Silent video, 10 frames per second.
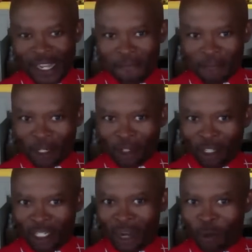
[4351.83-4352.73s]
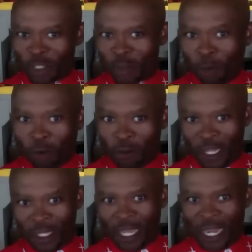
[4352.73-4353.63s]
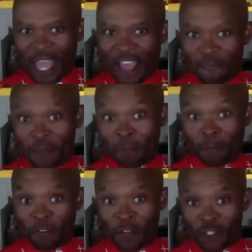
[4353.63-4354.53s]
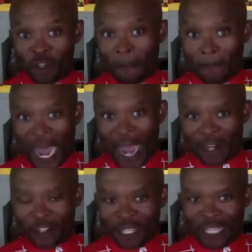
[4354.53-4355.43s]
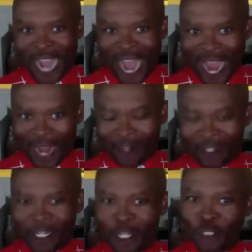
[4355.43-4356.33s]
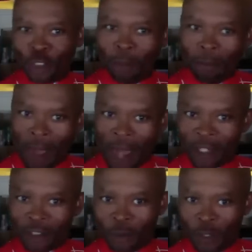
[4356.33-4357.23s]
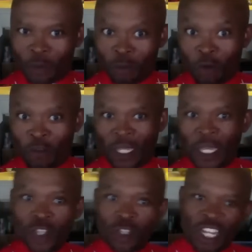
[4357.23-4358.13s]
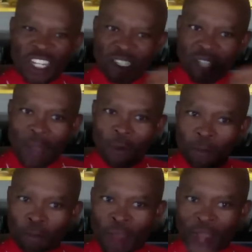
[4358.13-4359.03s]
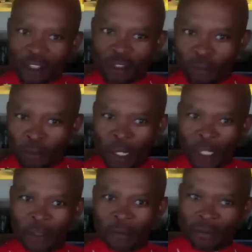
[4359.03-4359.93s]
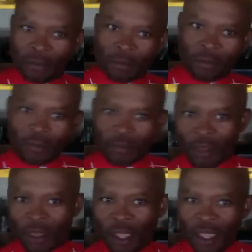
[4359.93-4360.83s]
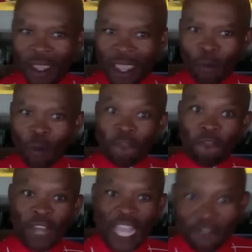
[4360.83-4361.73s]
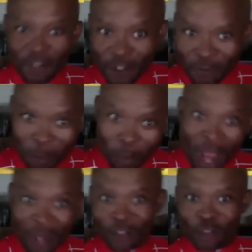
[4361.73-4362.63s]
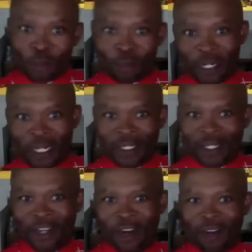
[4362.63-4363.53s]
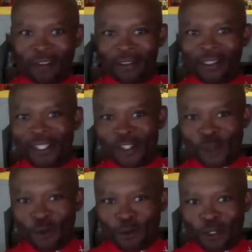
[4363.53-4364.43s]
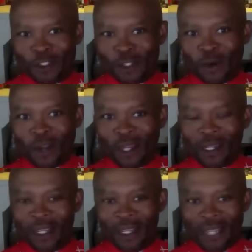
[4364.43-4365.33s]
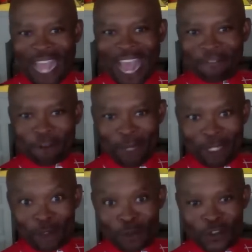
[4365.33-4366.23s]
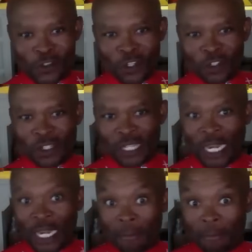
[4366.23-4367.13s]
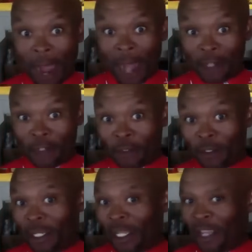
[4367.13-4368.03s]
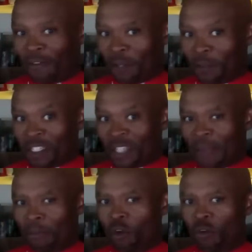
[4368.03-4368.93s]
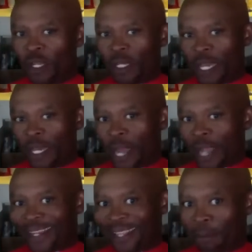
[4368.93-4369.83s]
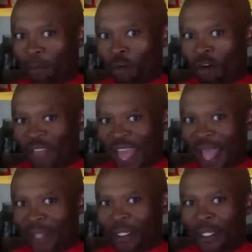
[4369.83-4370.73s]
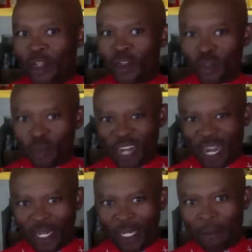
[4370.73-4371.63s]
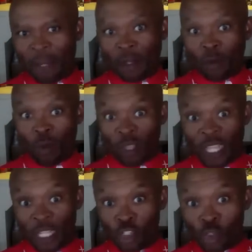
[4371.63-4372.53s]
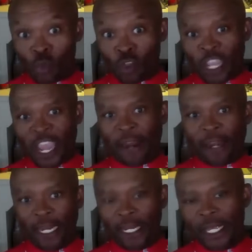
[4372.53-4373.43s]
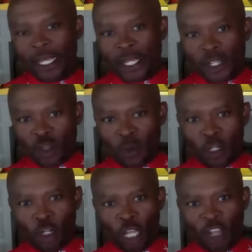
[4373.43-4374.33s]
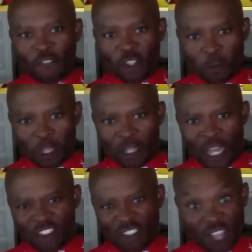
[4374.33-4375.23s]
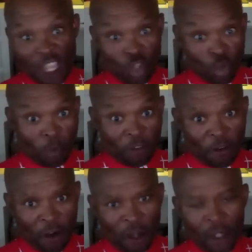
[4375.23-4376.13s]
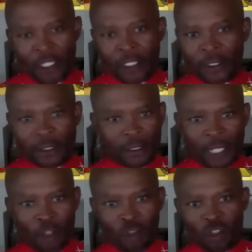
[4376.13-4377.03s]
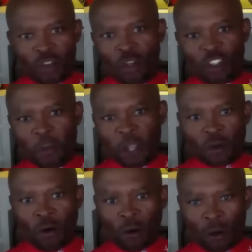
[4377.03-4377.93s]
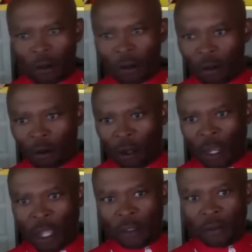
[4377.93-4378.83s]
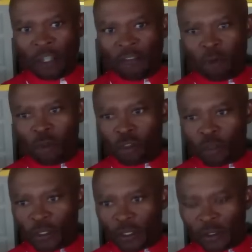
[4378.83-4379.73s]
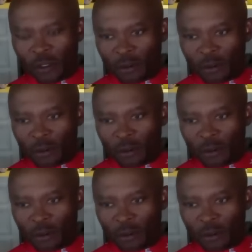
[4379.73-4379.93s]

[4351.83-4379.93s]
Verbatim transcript: but they're looking at what's moving and they have professional buyers that they hire to monitor what's moving. So they decide what products to bring and what flavors of the products to bring, you know, so forth and so on. They have to make those decisions. And then they monitor. If something's not moving, then they're not going to get more of that. So you're kind of limited to what they choose to carry. So when you're looking for specialized stuff that you prefer, then you just do a special order or look online, have more choices.